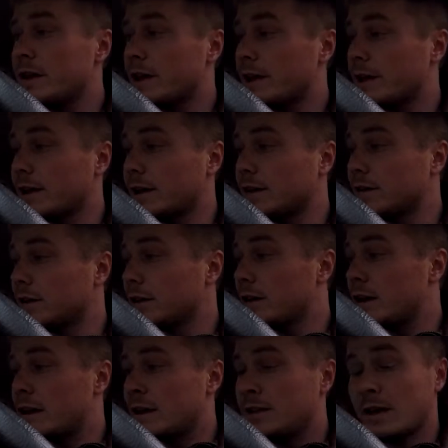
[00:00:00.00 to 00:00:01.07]
and
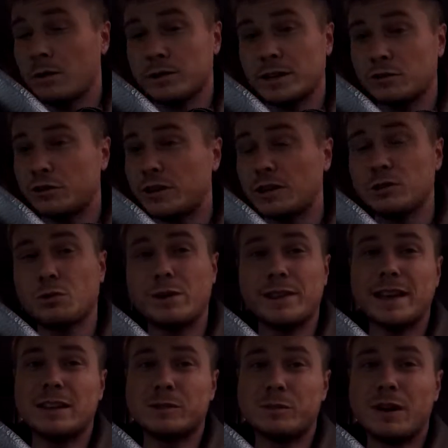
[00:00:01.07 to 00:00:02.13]
that was actually done
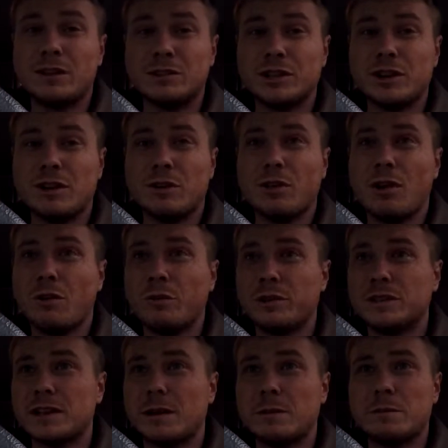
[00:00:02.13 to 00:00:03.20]
20,000 miles ago, along with
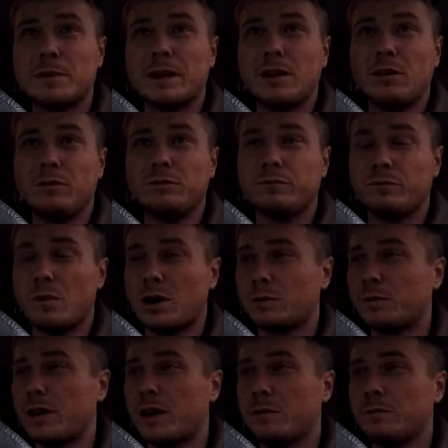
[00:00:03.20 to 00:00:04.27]
the timing belt, water
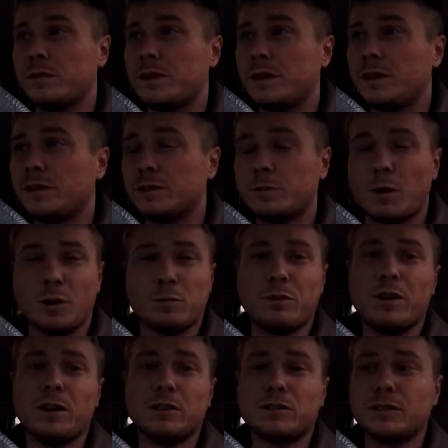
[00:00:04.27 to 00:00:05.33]
pump, spark
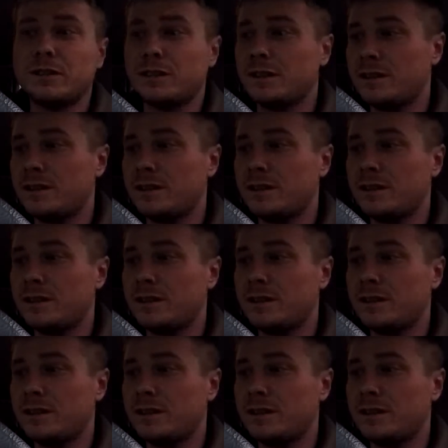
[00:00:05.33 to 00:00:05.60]
plugs.